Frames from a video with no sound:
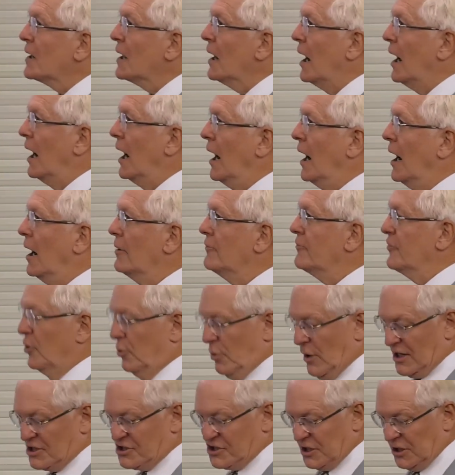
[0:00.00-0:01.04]
The
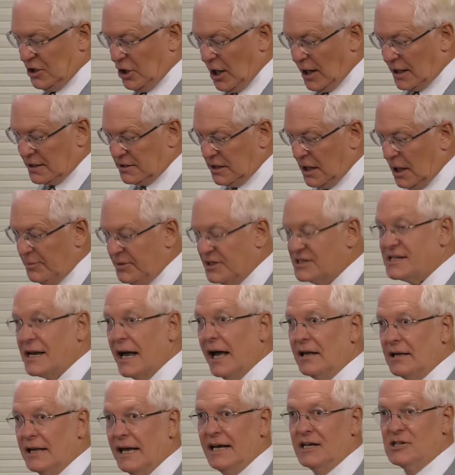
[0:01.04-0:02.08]
Ruskin Art Club is
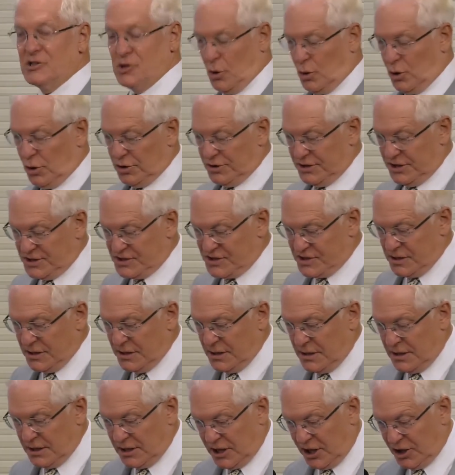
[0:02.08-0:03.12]
LA's oldest
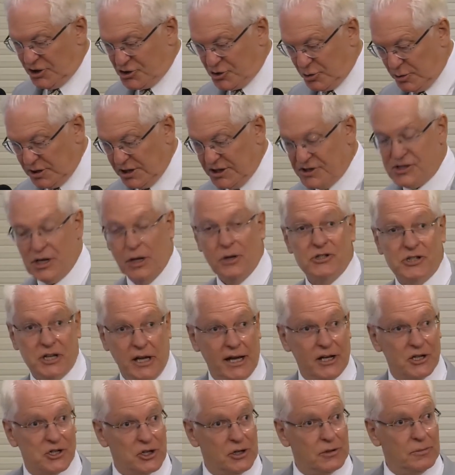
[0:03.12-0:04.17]
cultural
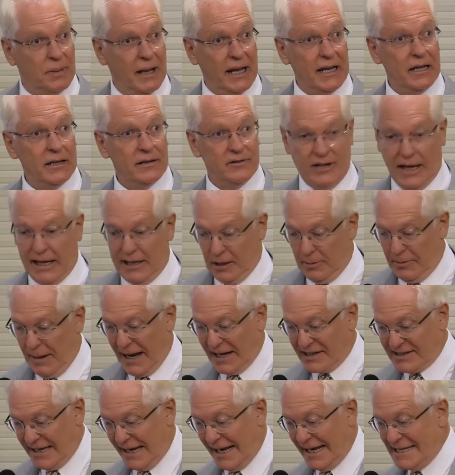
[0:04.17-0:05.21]
association, dating
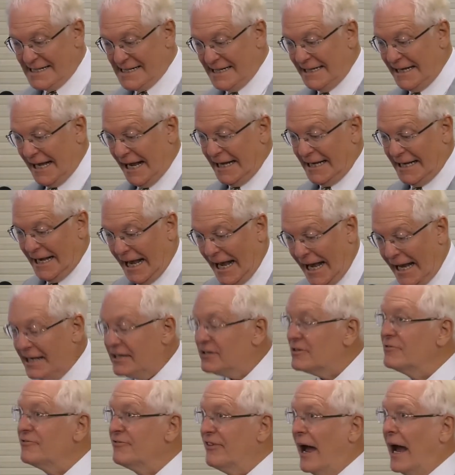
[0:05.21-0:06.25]
back to 1888.
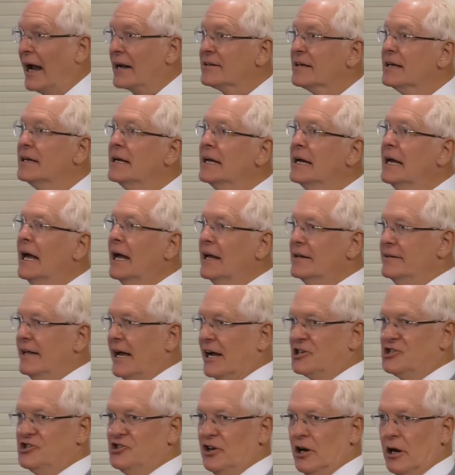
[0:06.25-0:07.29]
In fact,
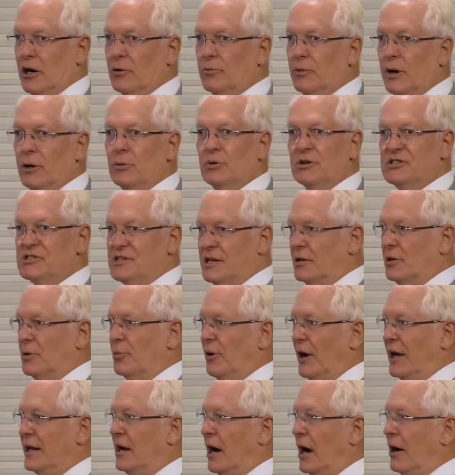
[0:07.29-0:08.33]
next year we will
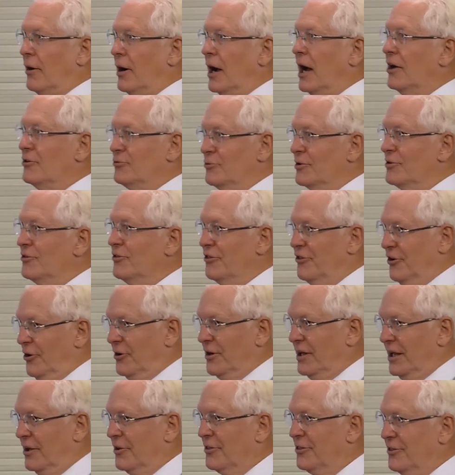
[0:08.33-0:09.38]
celebrate our
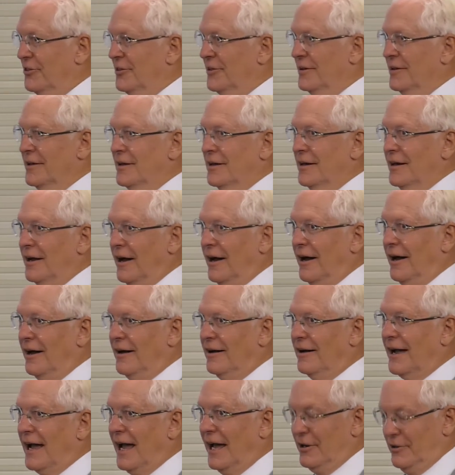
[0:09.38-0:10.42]
130th
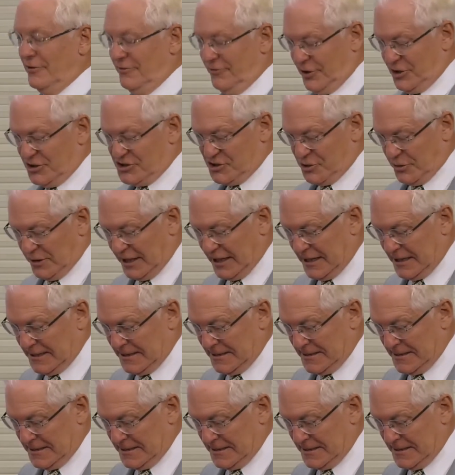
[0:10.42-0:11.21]
anniversary.